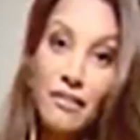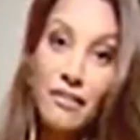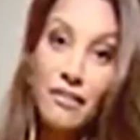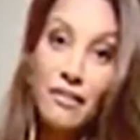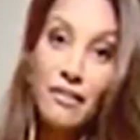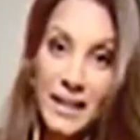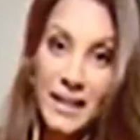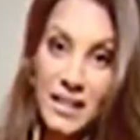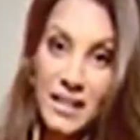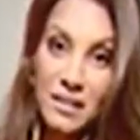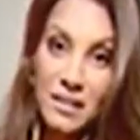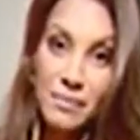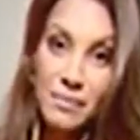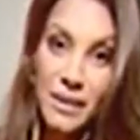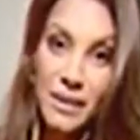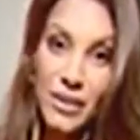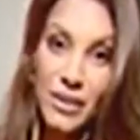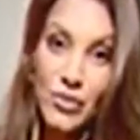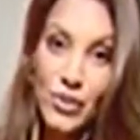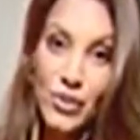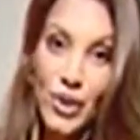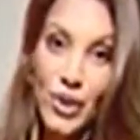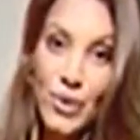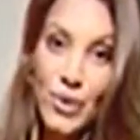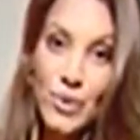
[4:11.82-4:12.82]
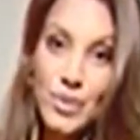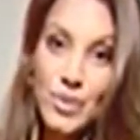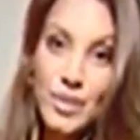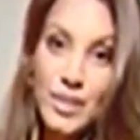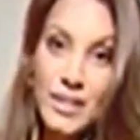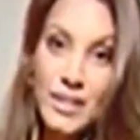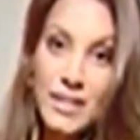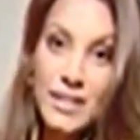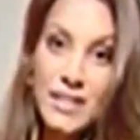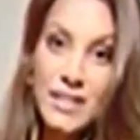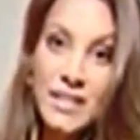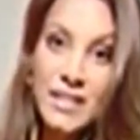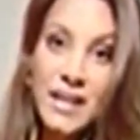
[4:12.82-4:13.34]
I had
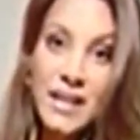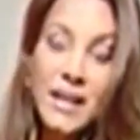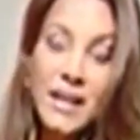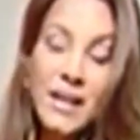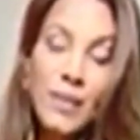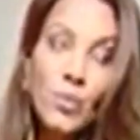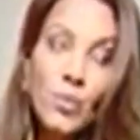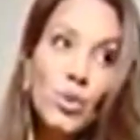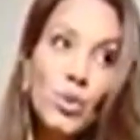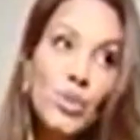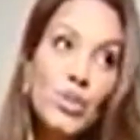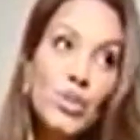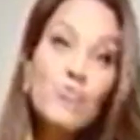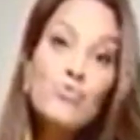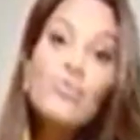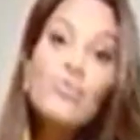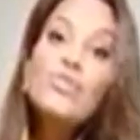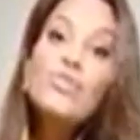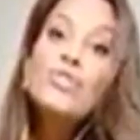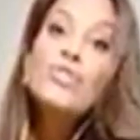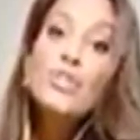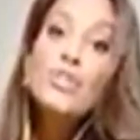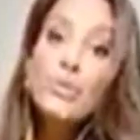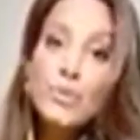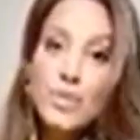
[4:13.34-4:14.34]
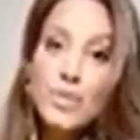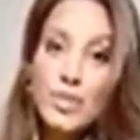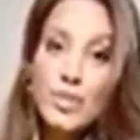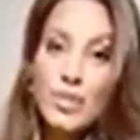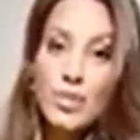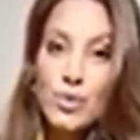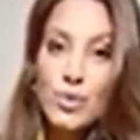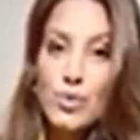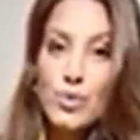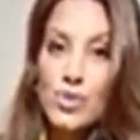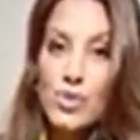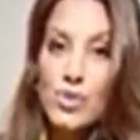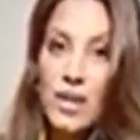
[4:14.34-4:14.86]
endometriosis, which reduces your
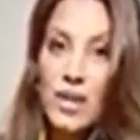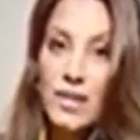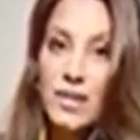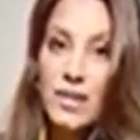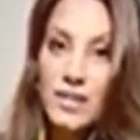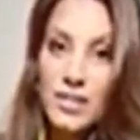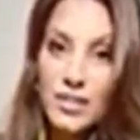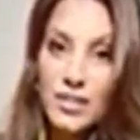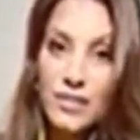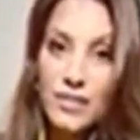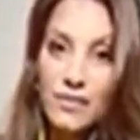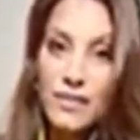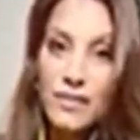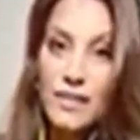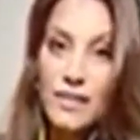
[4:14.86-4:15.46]
chances of